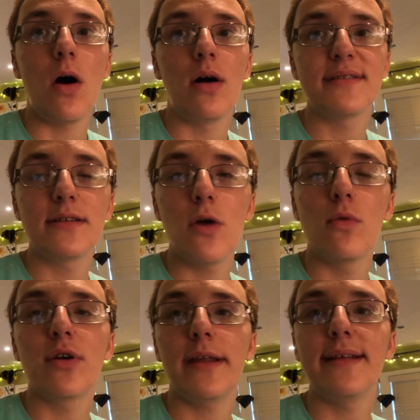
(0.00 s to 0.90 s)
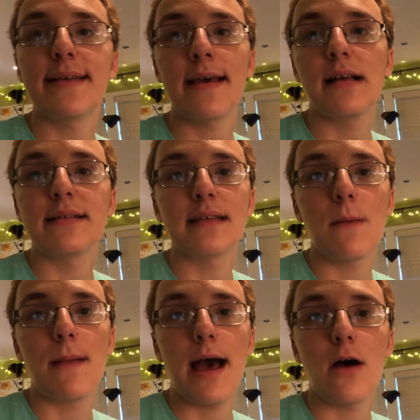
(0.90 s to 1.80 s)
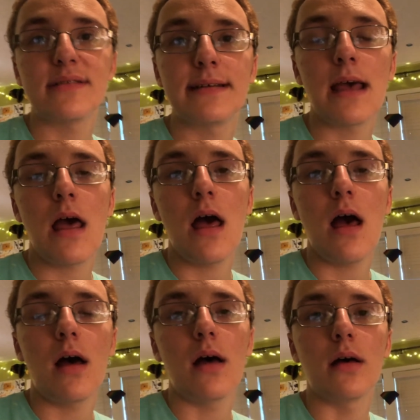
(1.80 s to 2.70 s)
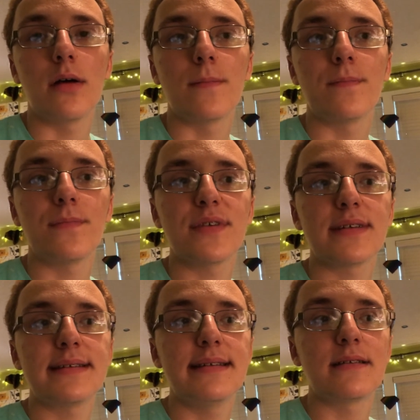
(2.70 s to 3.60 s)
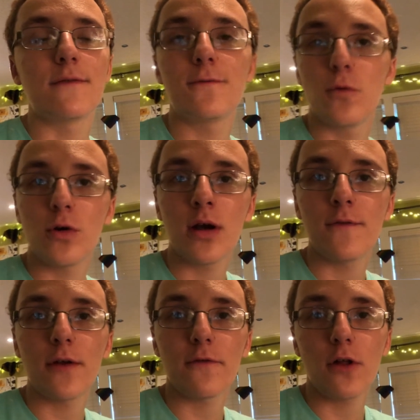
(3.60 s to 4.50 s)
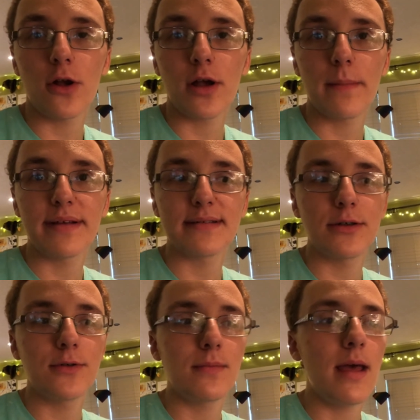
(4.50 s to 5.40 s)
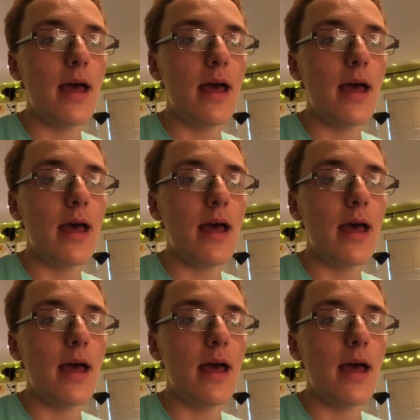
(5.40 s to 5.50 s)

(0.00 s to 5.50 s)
Also, more details about um, season four of Fun and Frolic are coming soon.